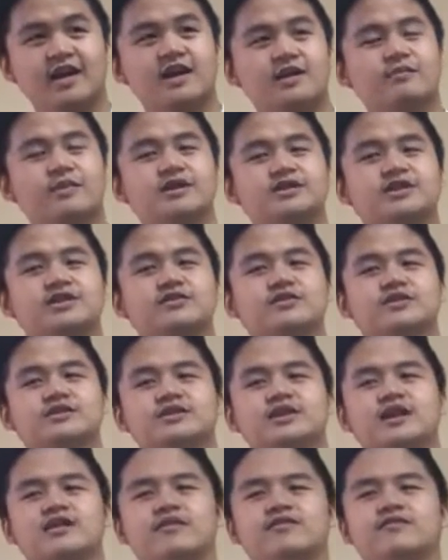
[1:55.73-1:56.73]
Imagine
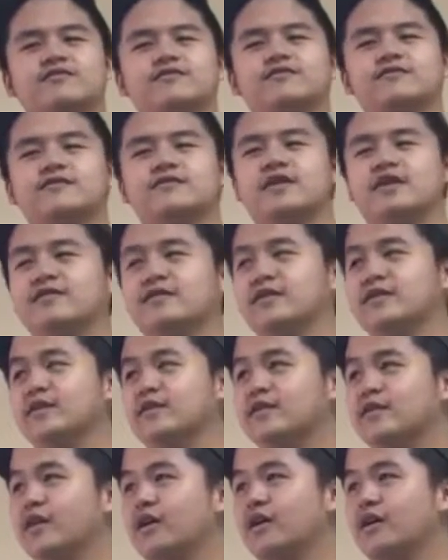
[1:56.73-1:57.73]
yourself driving a
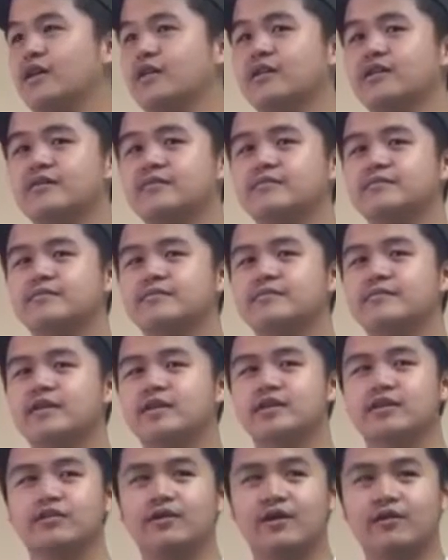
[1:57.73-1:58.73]
car
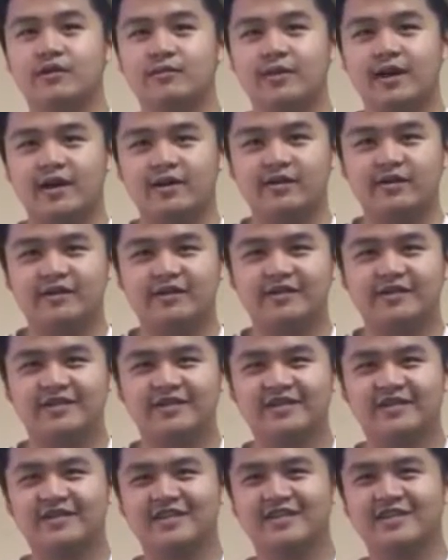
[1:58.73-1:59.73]
in a roundabout.
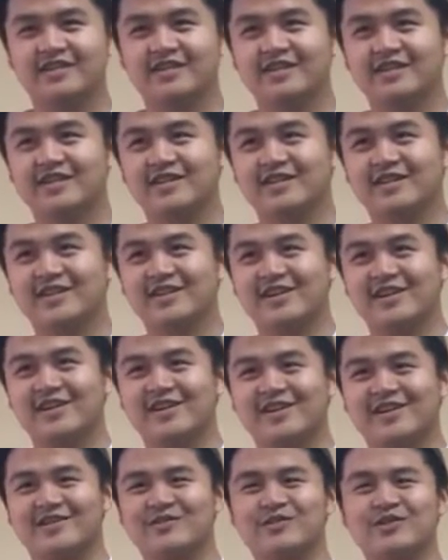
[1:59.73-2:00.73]

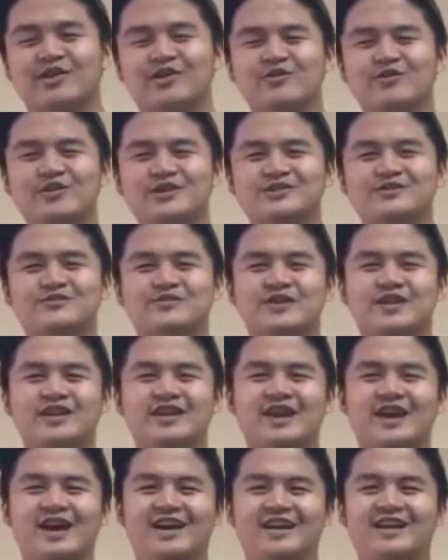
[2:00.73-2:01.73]
It will always feel
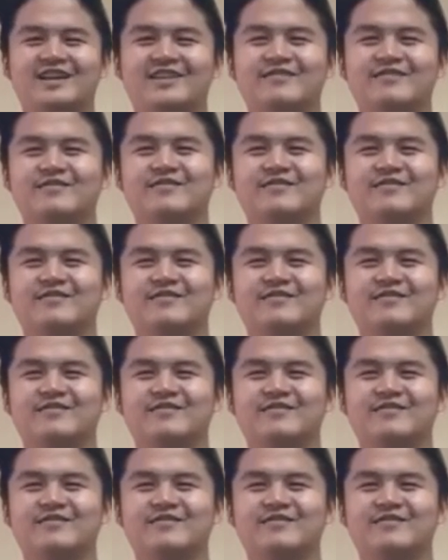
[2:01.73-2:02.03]
that